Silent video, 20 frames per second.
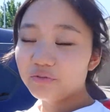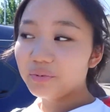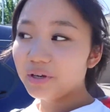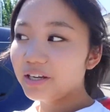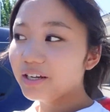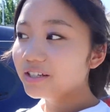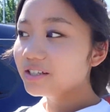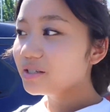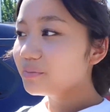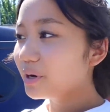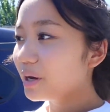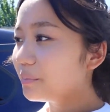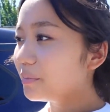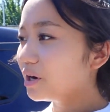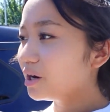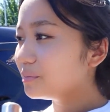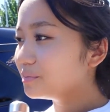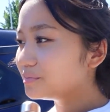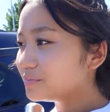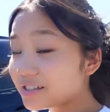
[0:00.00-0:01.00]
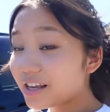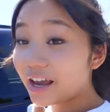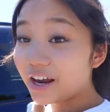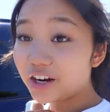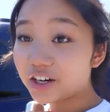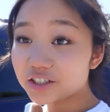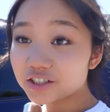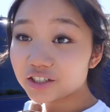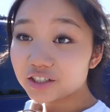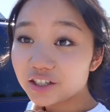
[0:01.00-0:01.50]
it. Made it to my mom's
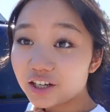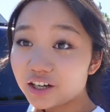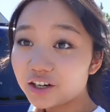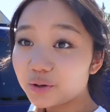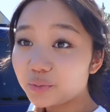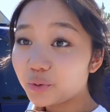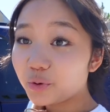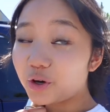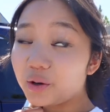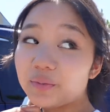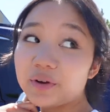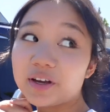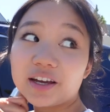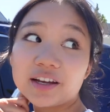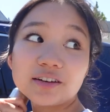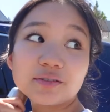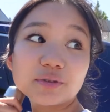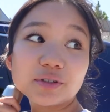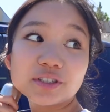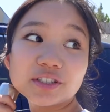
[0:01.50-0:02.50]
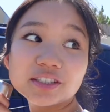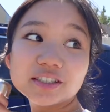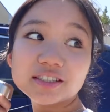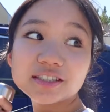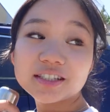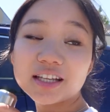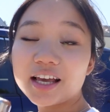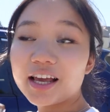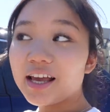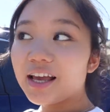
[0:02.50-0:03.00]
hair salon appointment. We're
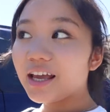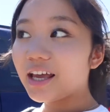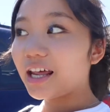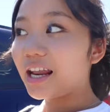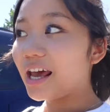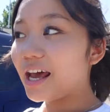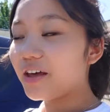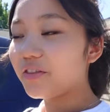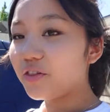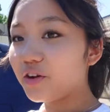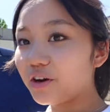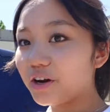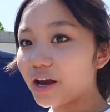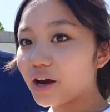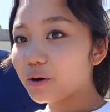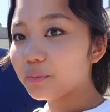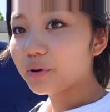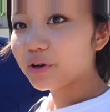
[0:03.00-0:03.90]
just gonna head there now,